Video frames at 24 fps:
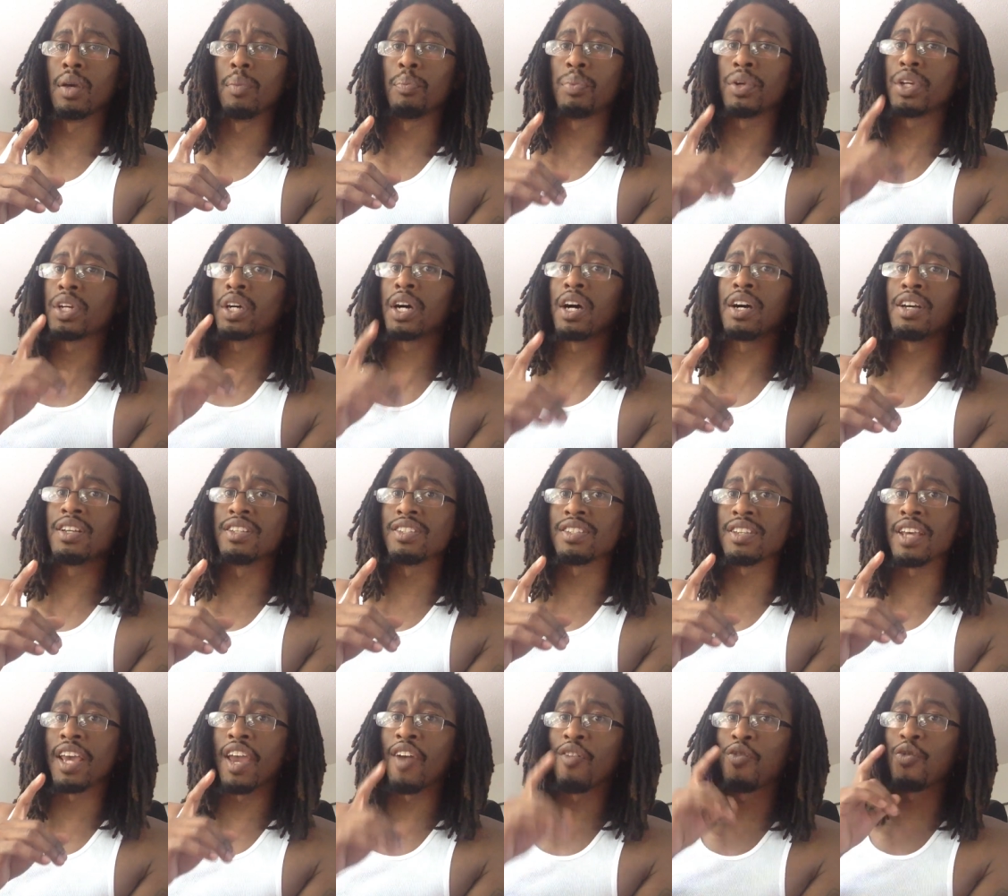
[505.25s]
Because
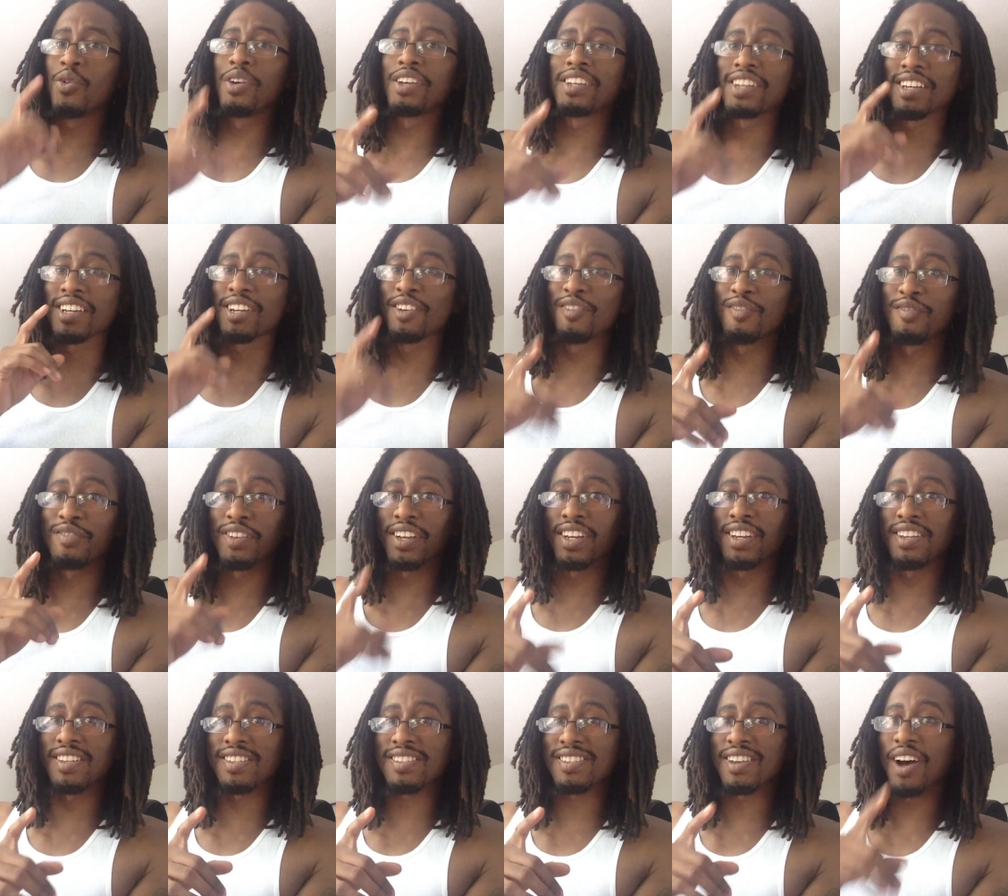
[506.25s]
if we can
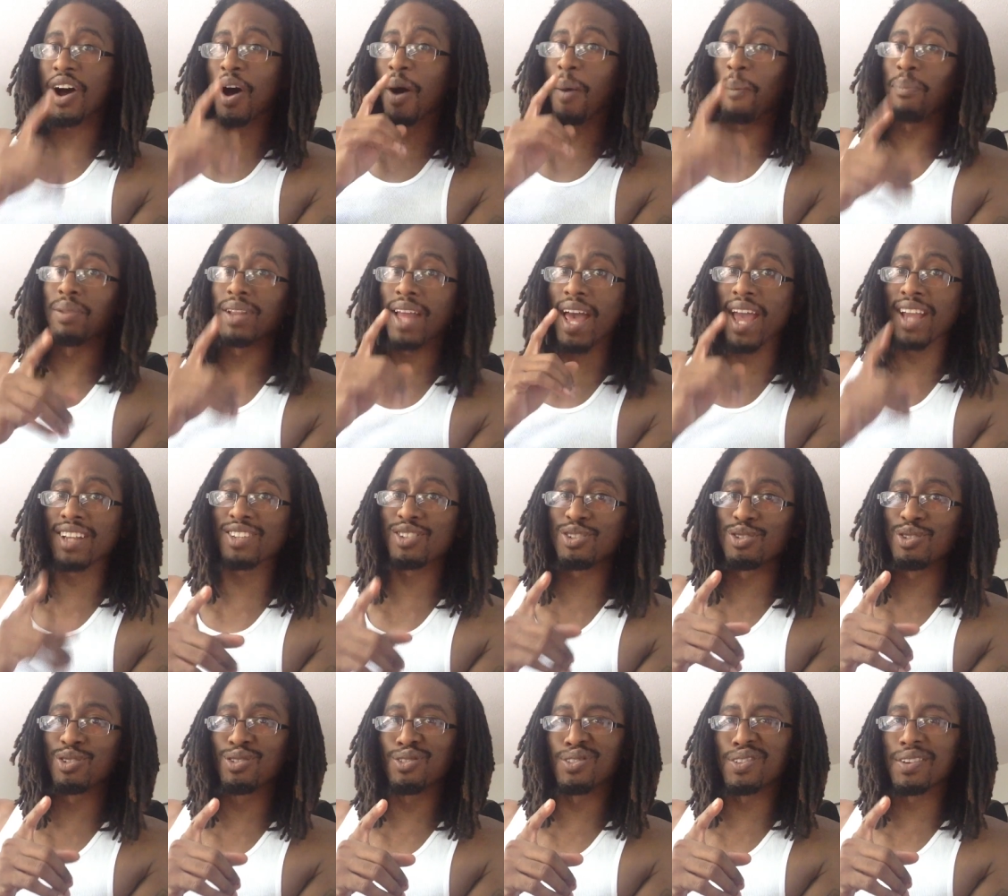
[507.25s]
convince a black
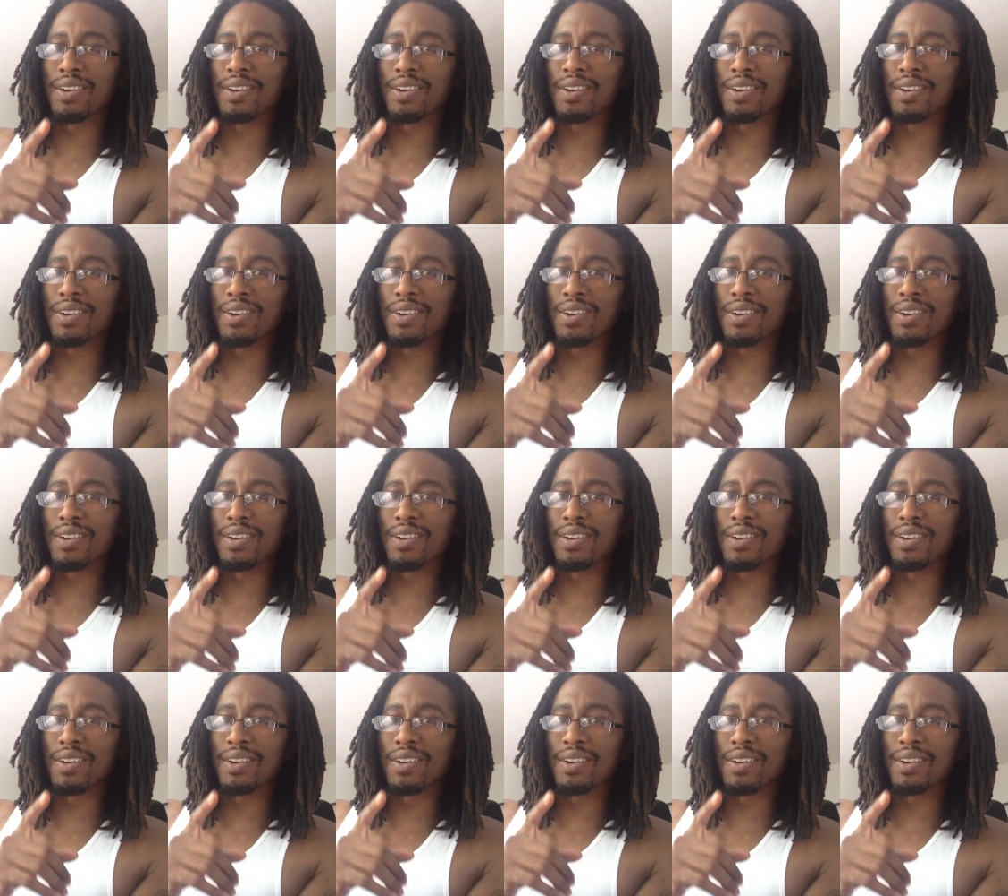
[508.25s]
dude